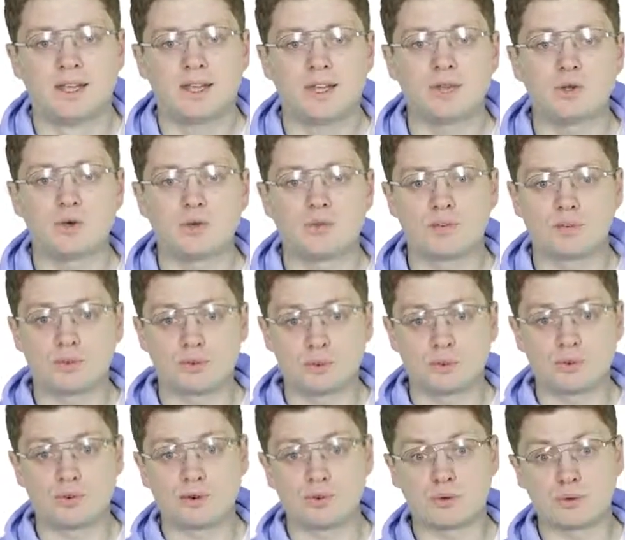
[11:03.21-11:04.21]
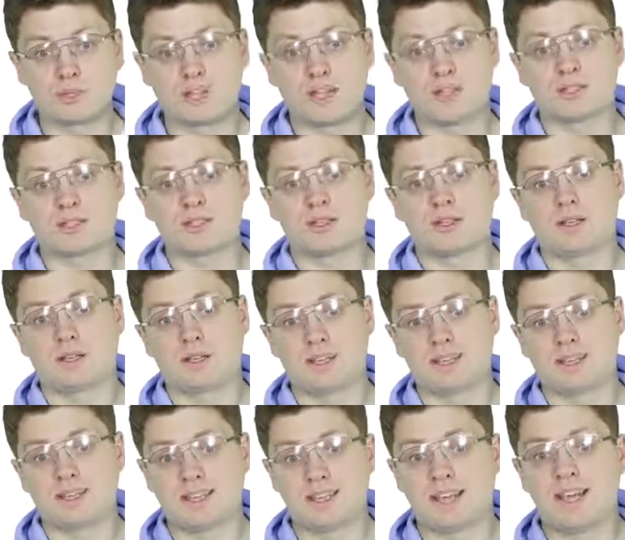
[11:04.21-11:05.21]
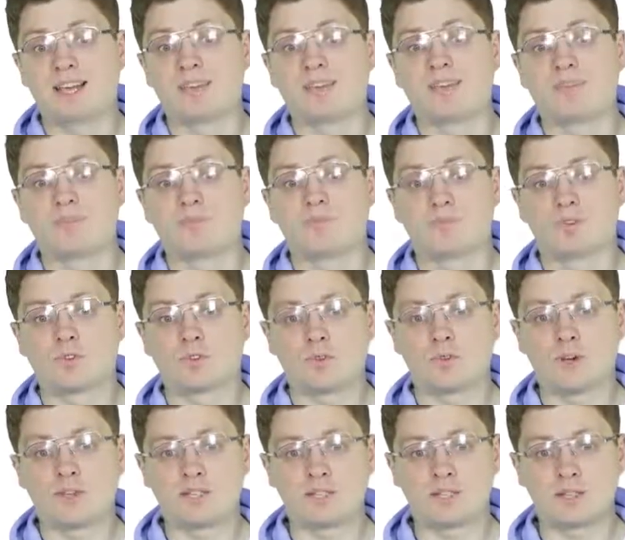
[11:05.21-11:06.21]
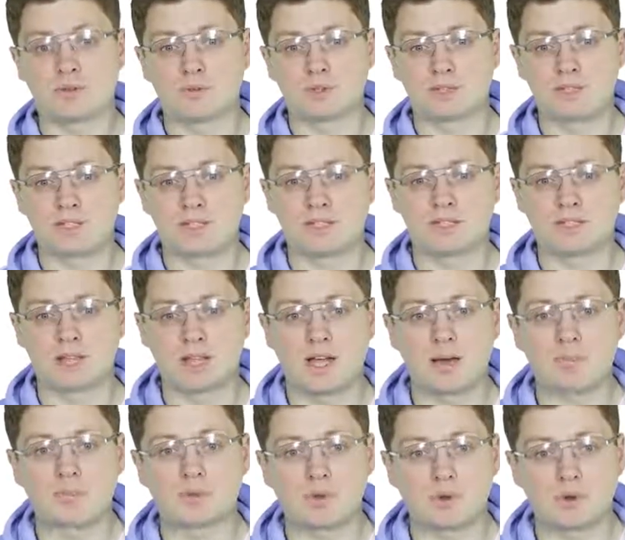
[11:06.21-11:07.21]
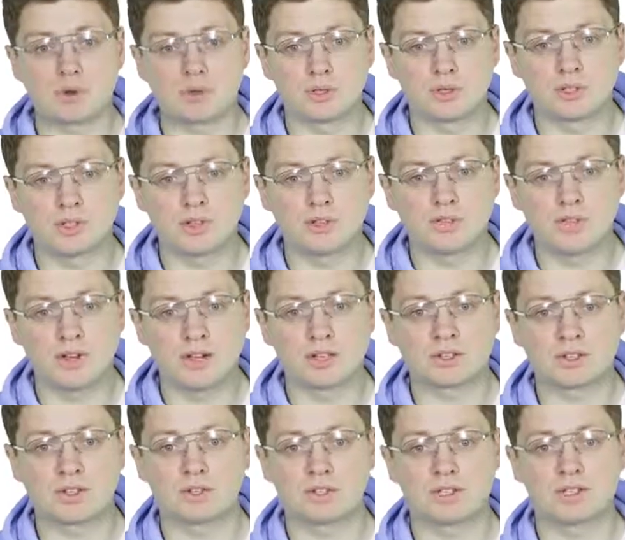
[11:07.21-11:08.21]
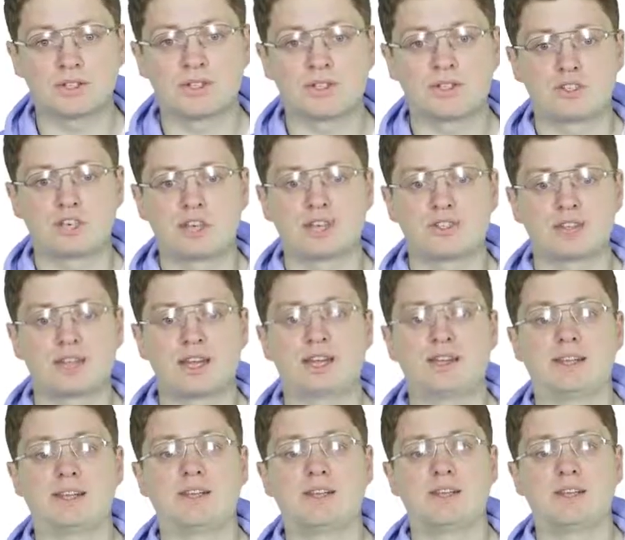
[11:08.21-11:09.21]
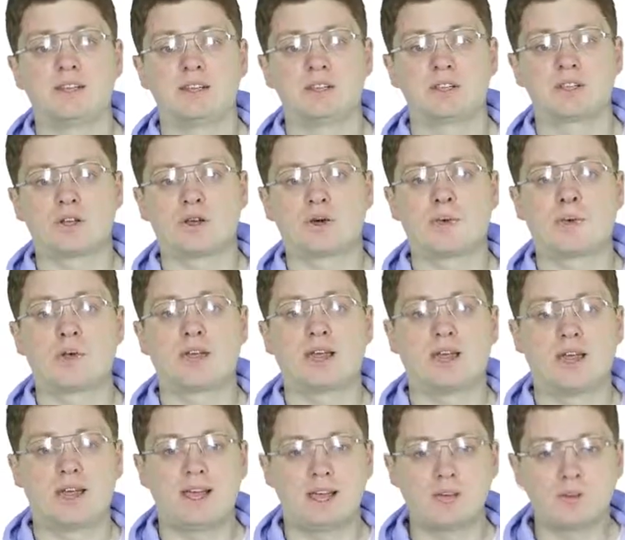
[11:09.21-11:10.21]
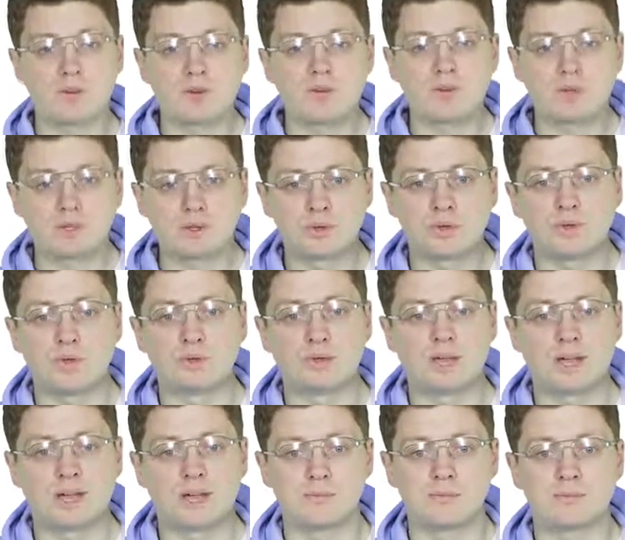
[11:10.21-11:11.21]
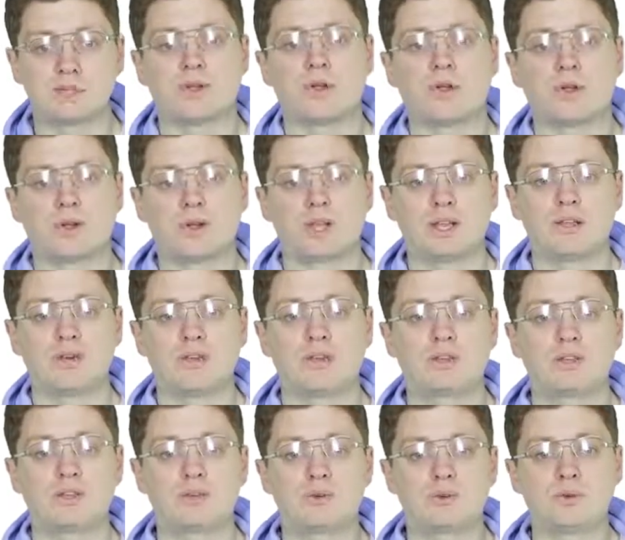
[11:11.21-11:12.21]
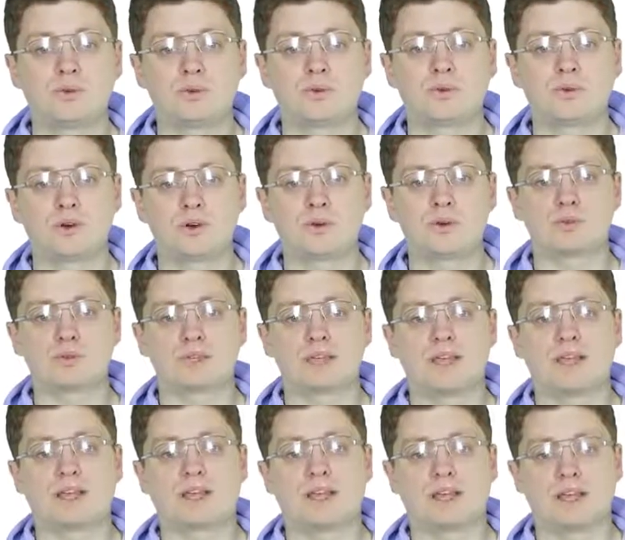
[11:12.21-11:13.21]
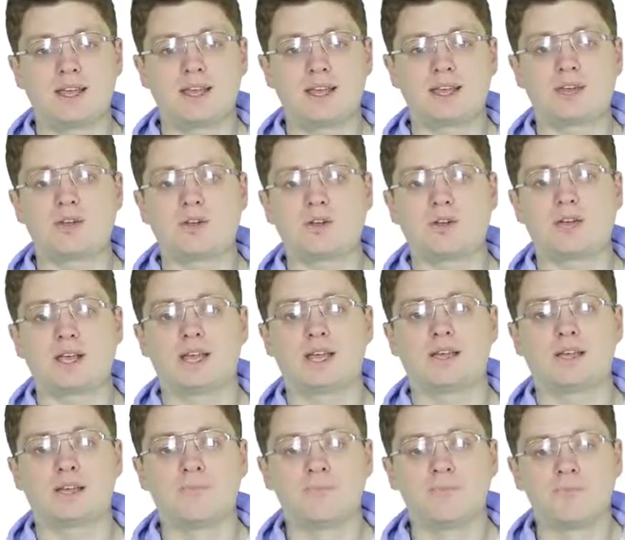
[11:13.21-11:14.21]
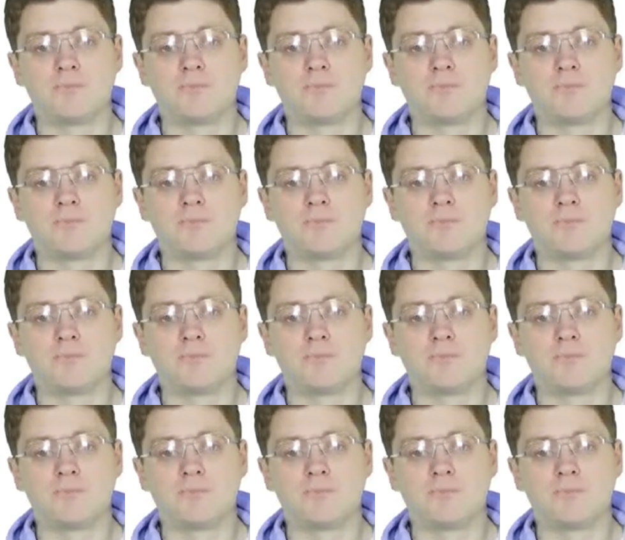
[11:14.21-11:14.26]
N over 2 grows as n, right? So this is up to a constant factor, this is just n. So n over 2 times log n over 2 grows like n log n.